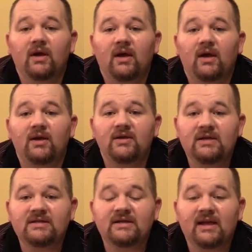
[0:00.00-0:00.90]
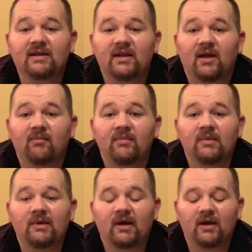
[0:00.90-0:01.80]
you need to get them,
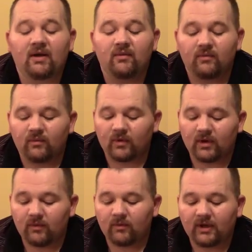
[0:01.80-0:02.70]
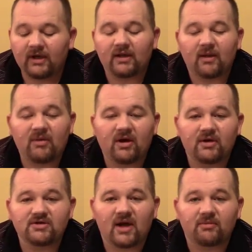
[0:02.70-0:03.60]
and we're getting them here
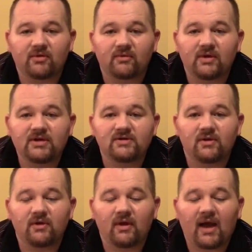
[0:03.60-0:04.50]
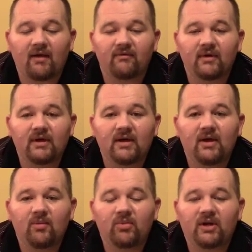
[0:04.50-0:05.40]
in chapter 3 so that you'll have
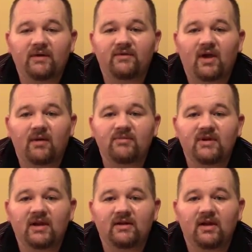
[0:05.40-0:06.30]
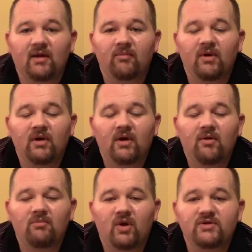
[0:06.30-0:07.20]
plenty of time to get them.
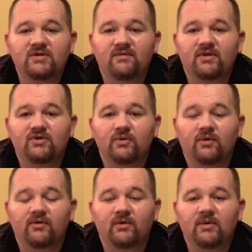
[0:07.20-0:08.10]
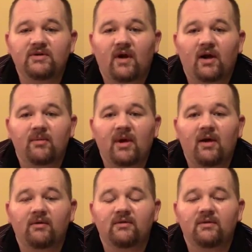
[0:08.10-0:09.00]
Most of the tools that we talk
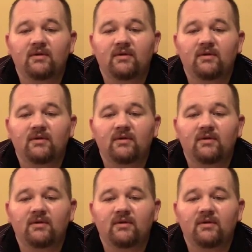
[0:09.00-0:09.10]
about